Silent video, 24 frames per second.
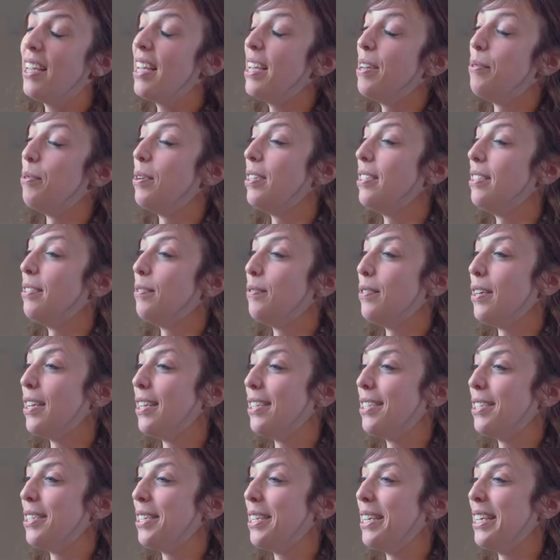can't wait to
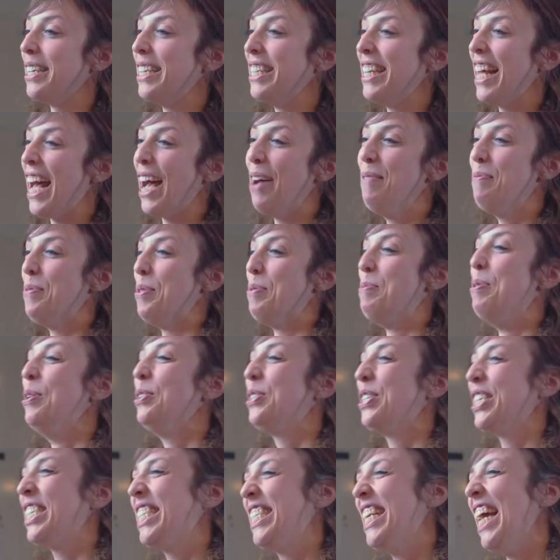finish it. I'm the
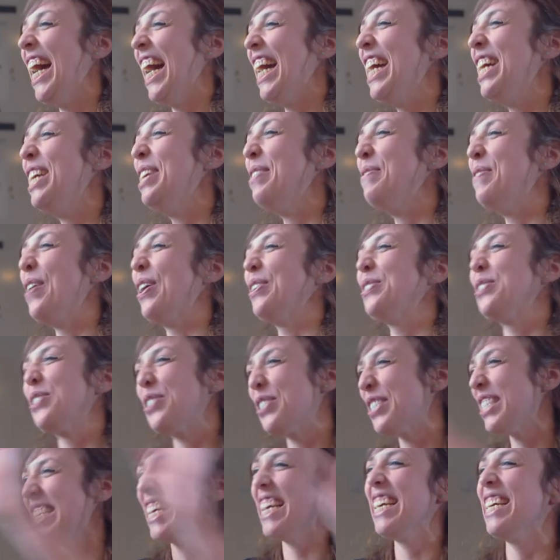most excited about
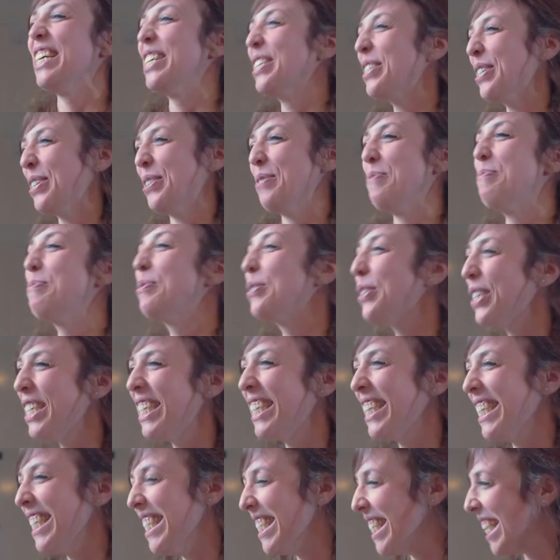just seeing it
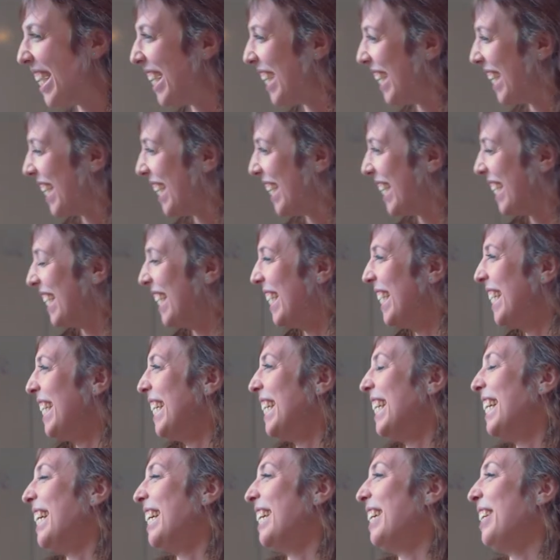completely done.
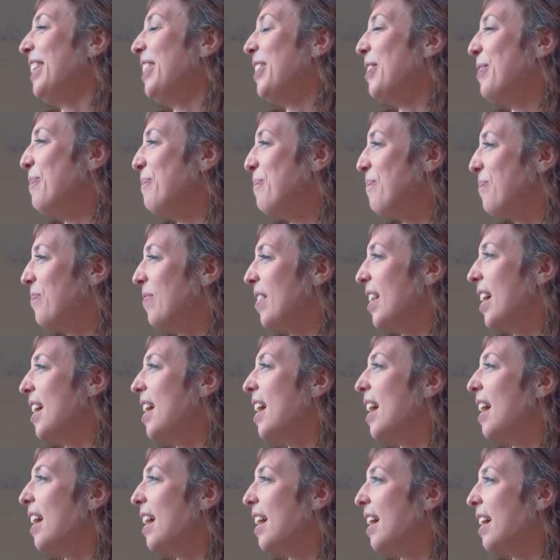
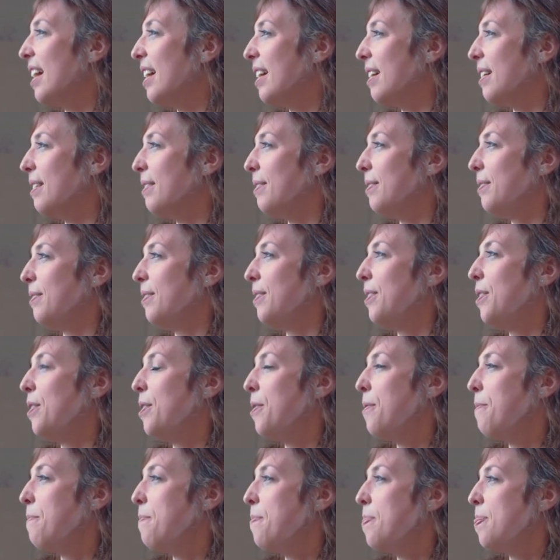I
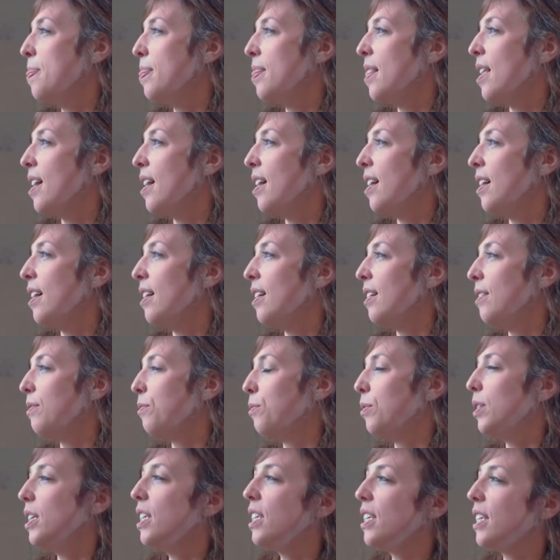
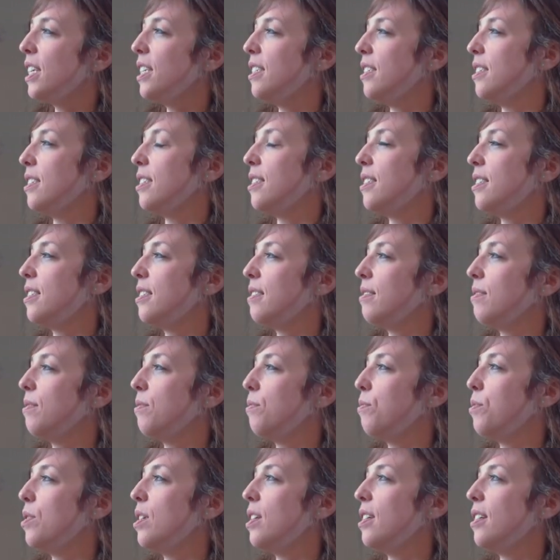really just
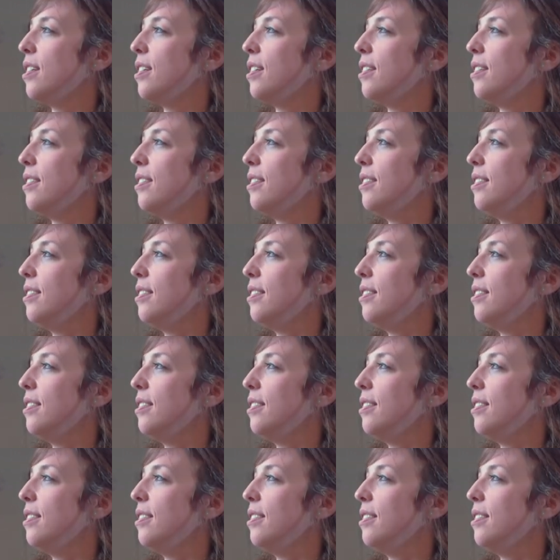want to